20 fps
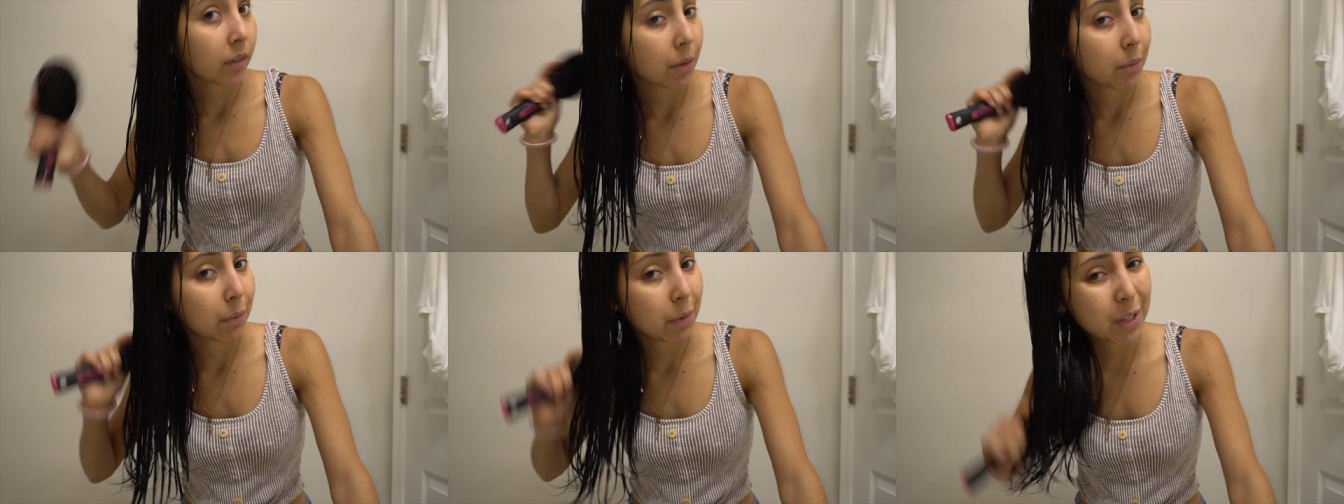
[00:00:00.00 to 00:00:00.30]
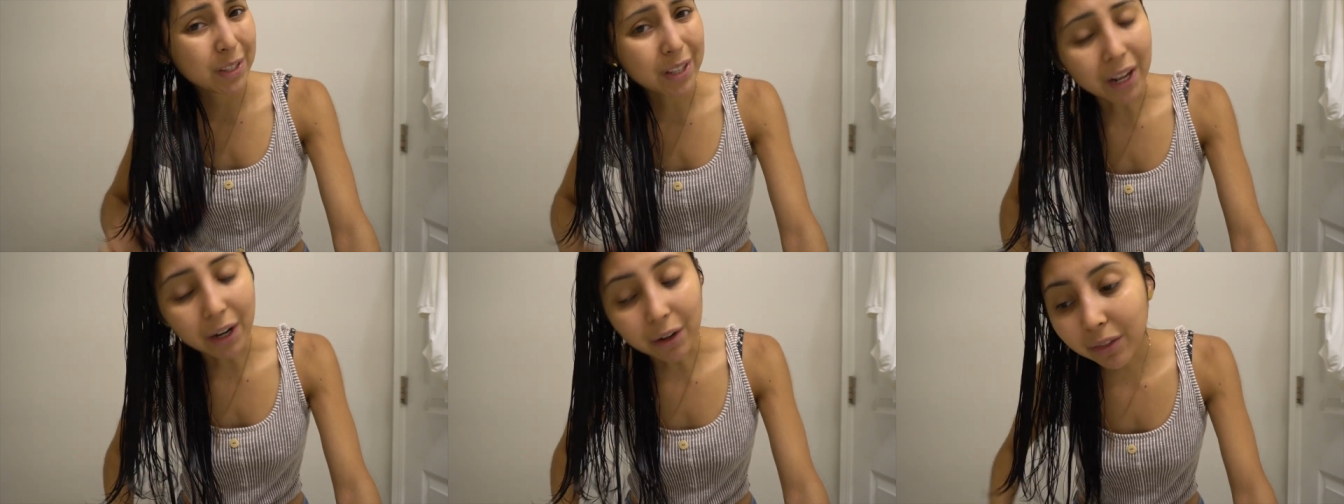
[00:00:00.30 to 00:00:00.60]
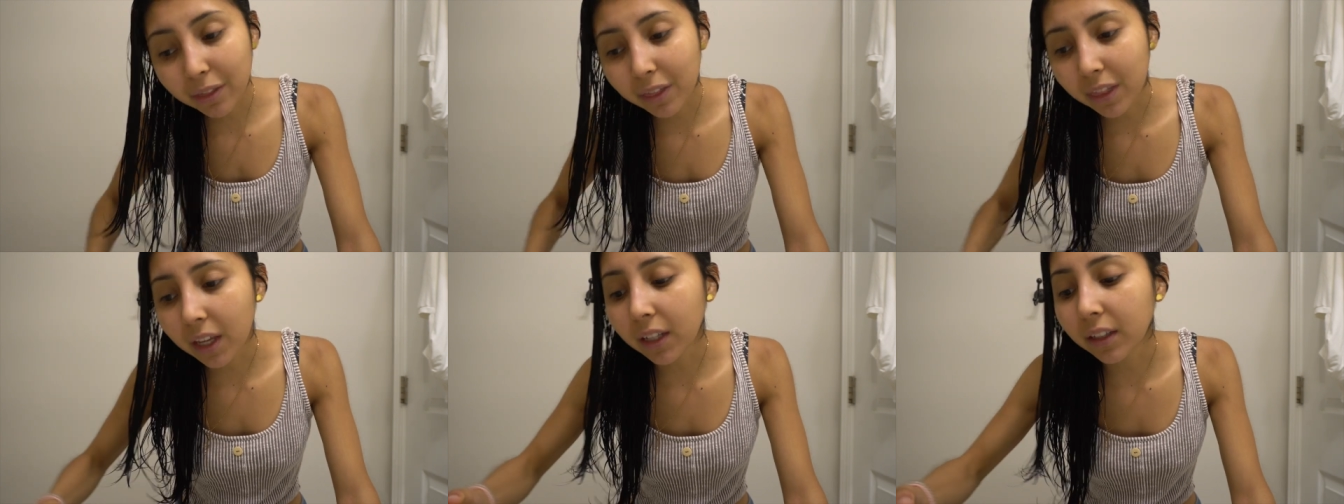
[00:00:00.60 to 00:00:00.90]
because I
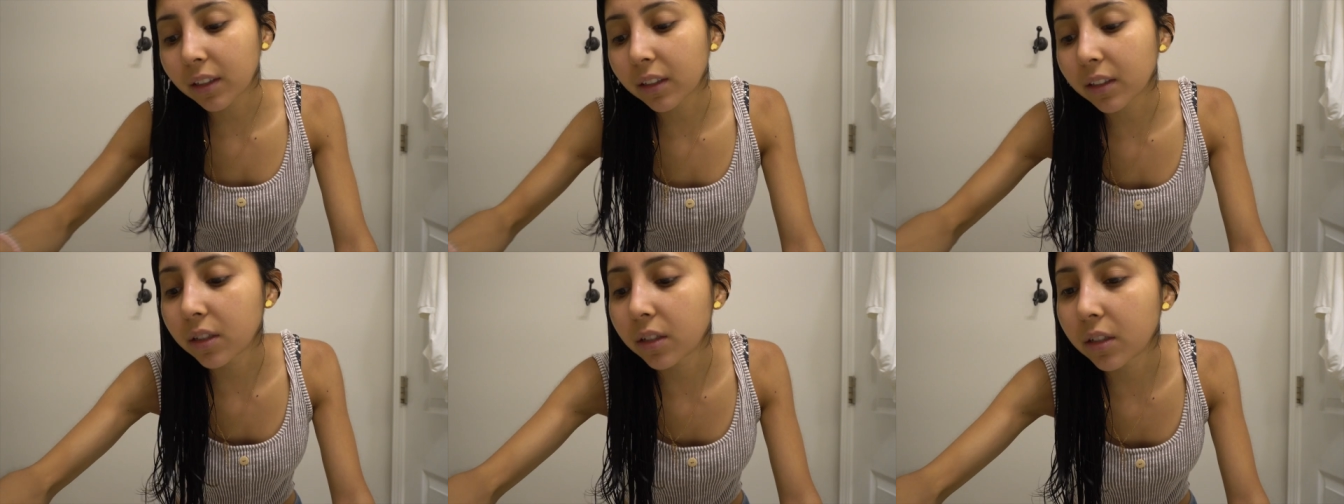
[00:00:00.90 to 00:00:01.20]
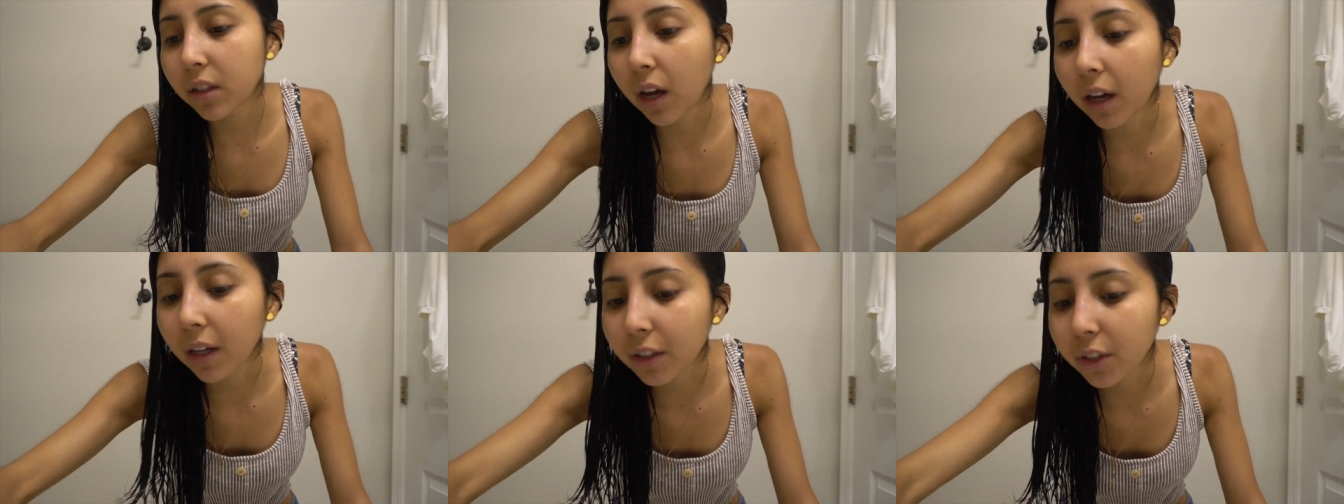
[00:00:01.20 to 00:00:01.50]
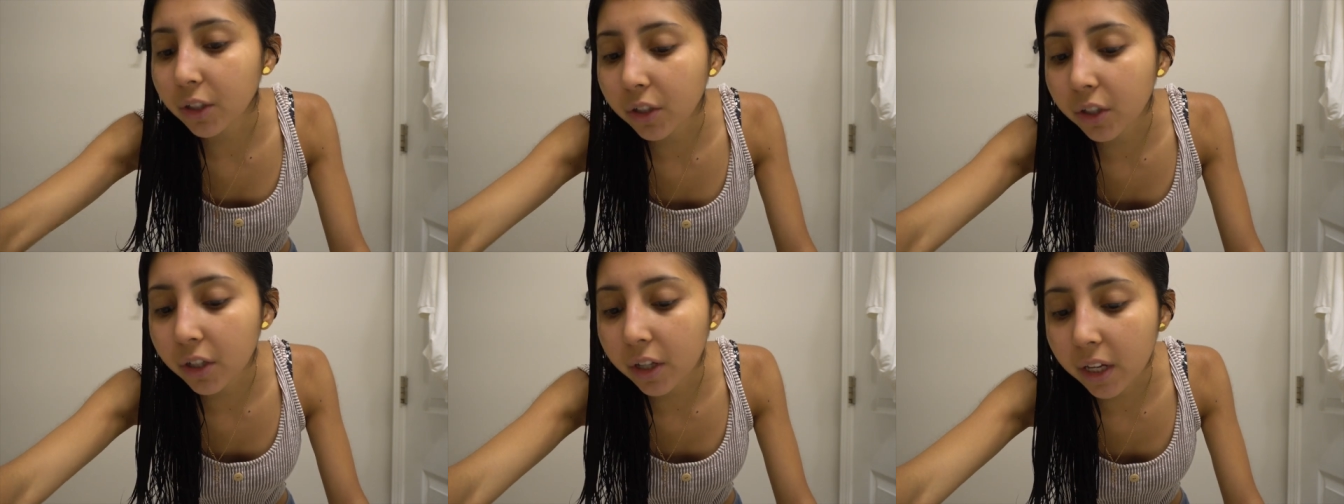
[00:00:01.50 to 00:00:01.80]
don't think the
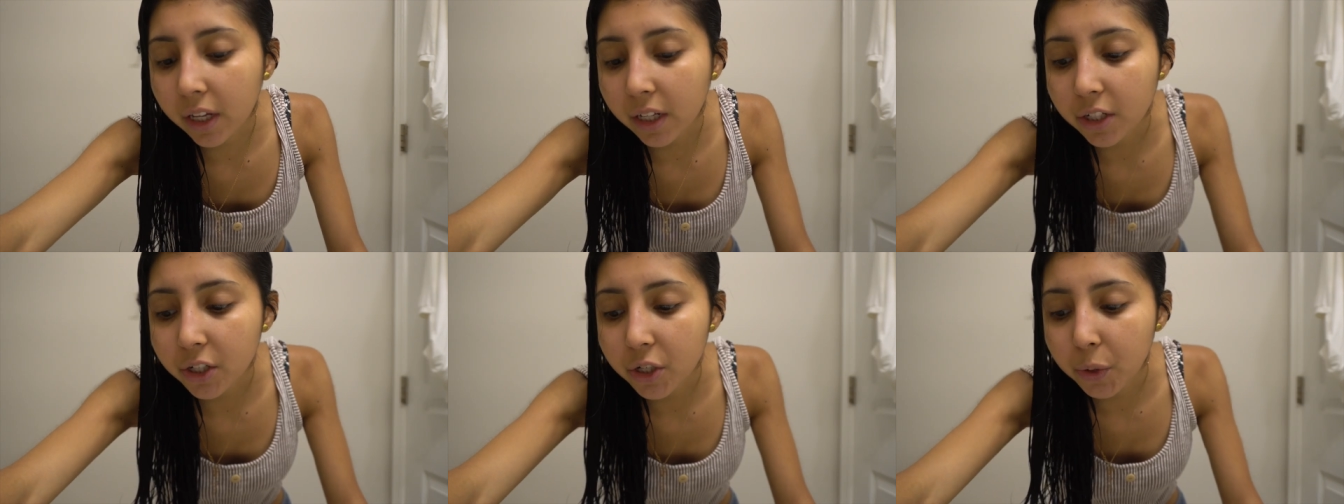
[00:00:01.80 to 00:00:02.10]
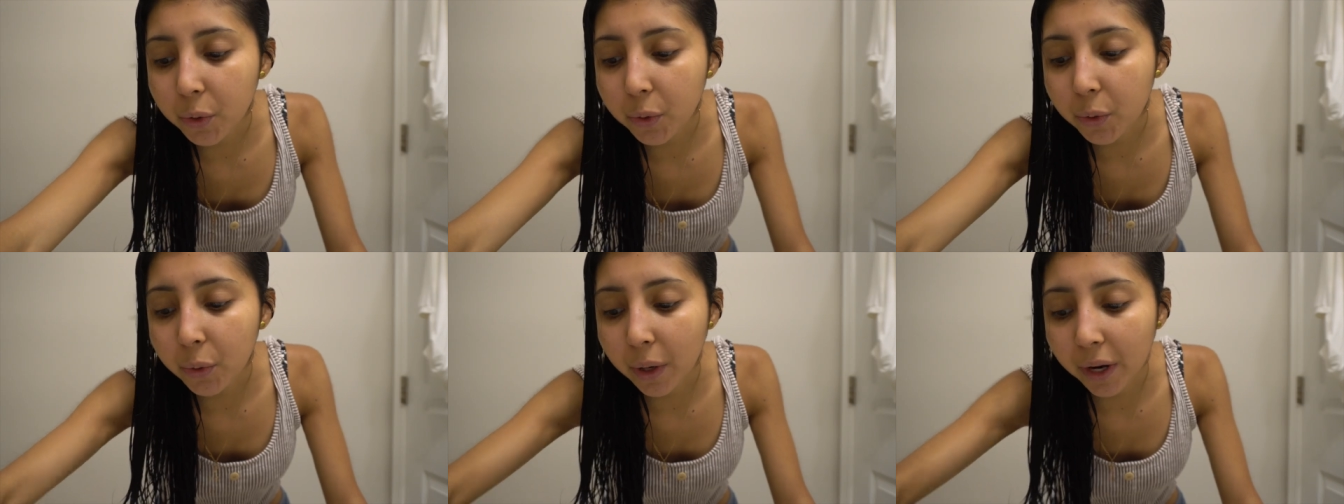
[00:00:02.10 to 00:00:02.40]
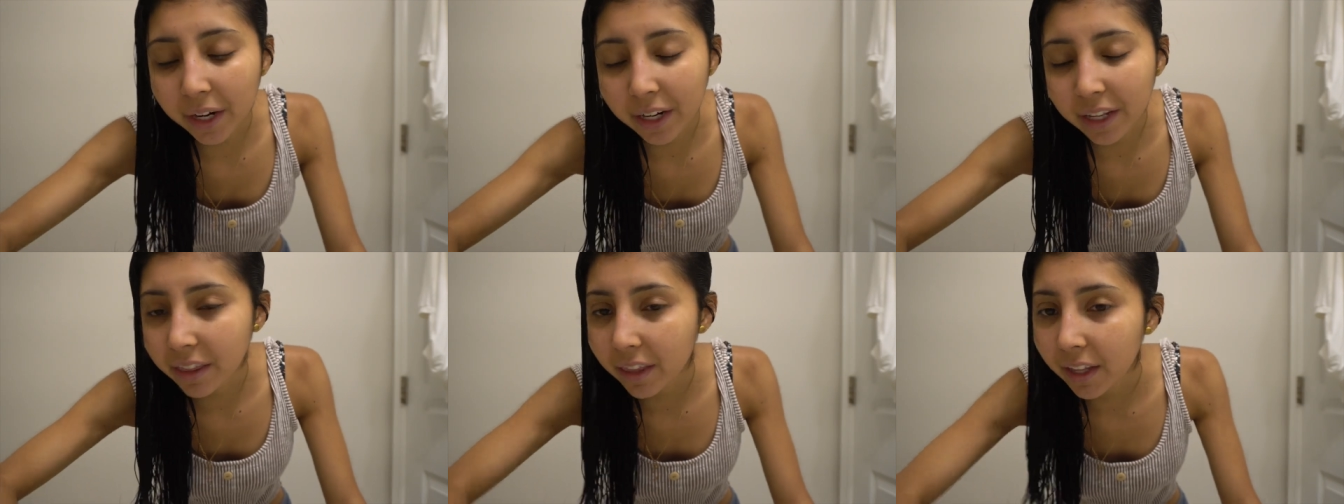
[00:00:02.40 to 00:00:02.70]
doctor can do
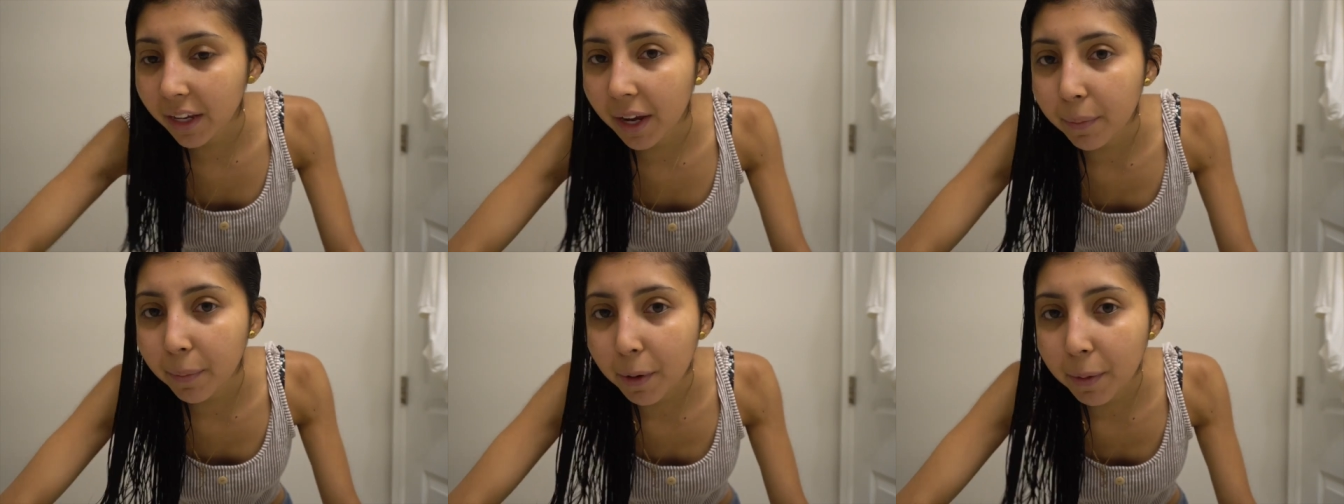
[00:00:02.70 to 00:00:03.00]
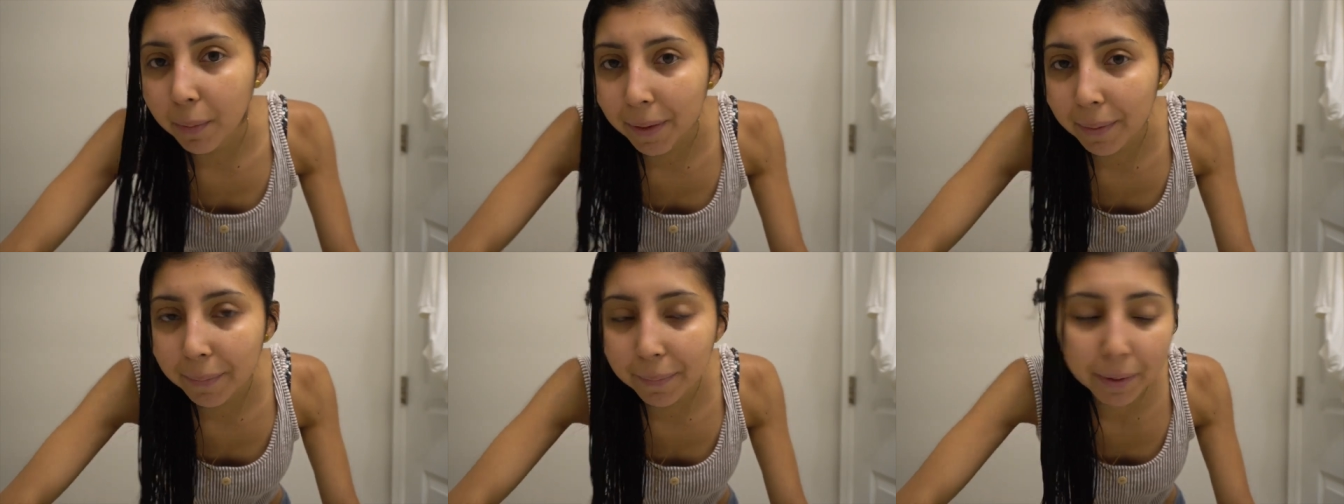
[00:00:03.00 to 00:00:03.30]
anything about my